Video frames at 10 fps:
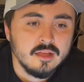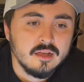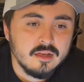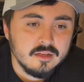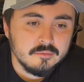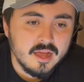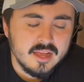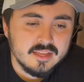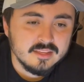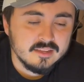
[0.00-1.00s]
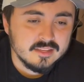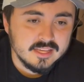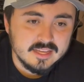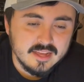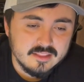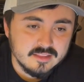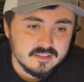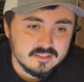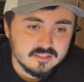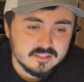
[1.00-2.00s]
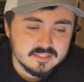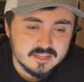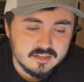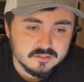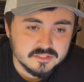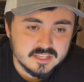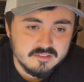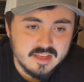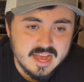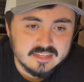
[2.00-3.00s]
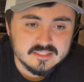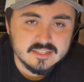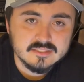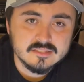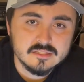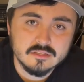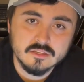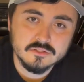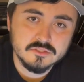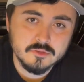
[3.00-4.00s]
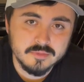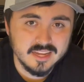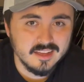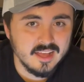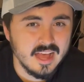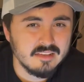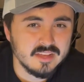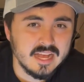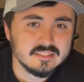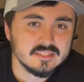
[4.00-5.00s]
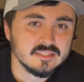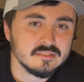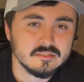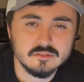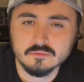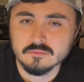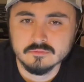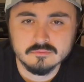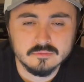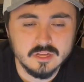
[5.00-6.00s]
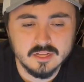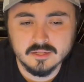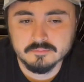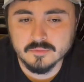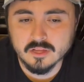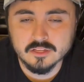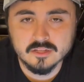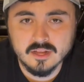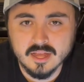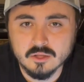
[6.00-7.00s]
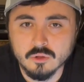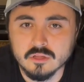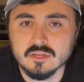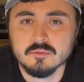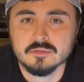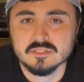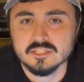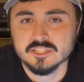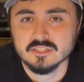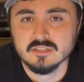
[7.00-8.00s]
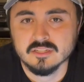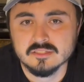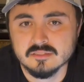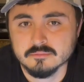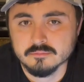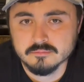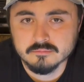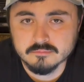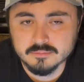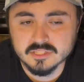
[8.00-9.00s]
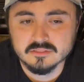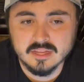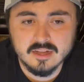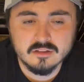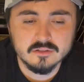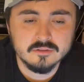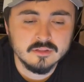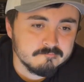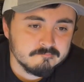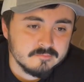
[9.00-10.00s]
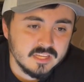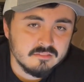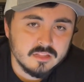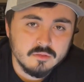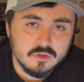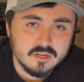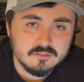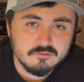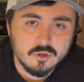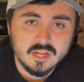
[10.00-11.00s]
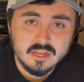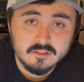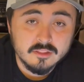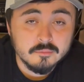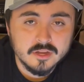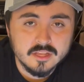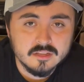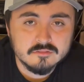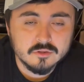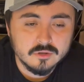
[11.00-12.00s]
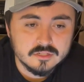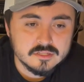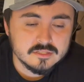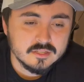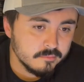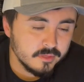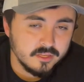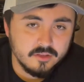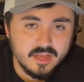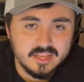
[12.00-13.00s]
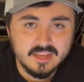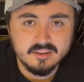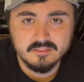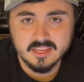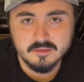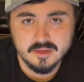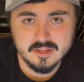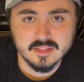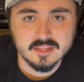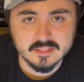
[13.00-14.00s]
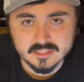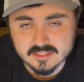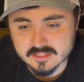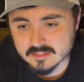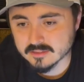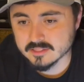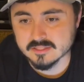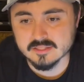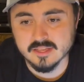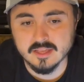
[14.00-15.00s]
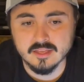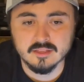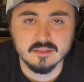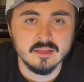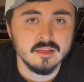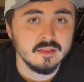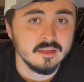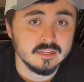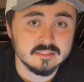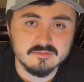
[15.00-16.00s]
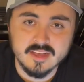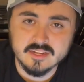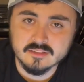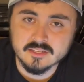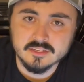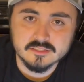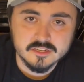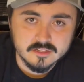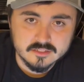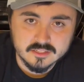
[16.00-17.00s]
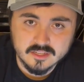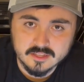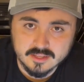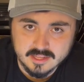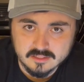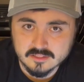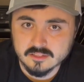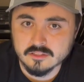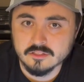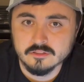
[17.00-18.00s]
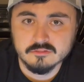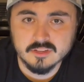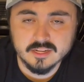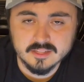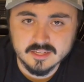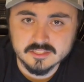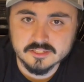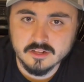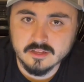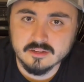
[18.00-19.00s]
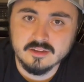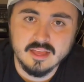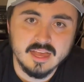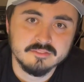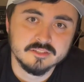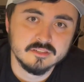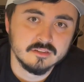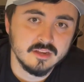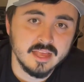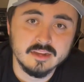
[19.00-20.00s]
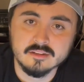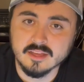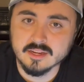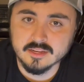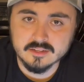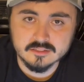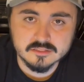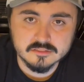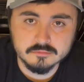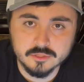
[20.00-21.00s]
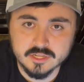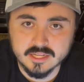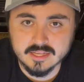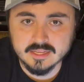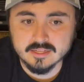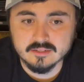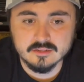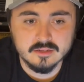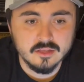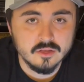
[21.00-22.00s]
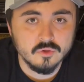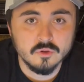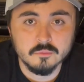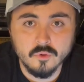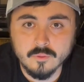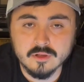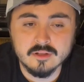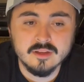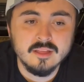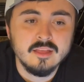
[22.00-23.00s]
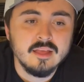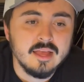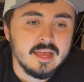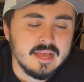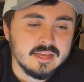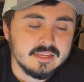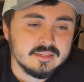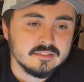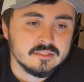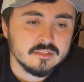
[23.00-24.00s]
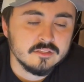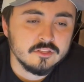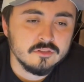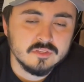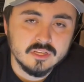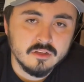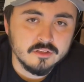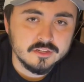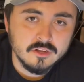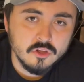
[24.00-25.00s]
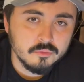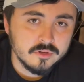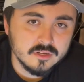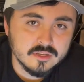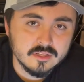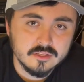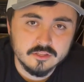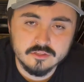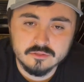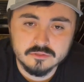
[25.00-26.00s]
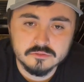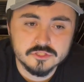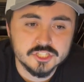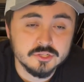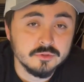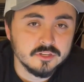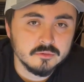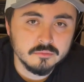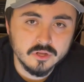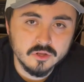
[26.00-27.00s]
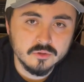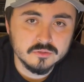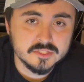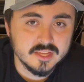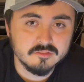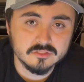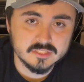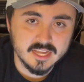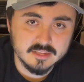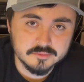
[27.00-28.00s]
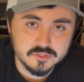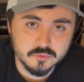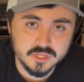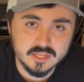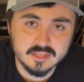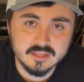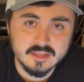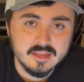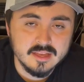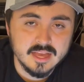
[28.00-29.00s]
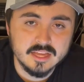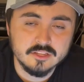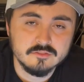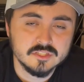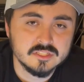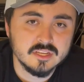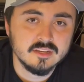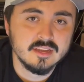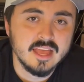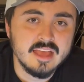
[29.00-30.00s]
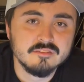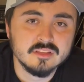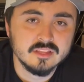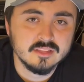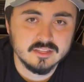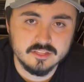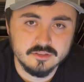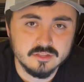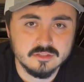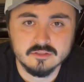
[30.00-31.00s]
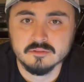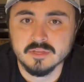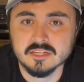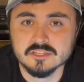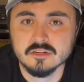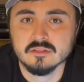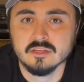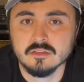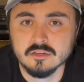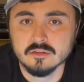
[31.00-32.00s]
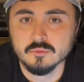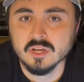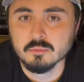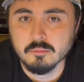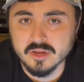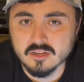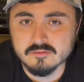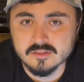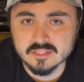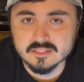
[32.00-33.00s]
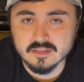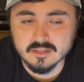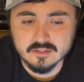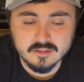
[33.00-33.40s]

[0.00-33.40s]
I think that these arrows give access to those who may not have access to a good, high quality, precision, custom built arrow, if they want to fork out the money, of course. But I kind of think about it like this. Let's say it's finally your turn to hunt elk. You finally got drawn after 8 or 9 years of putting in or more, and you've done all your homework. You shoot your bow several times a week, and you've just done everything that you can do to make sure that you're well prepared for this hunt.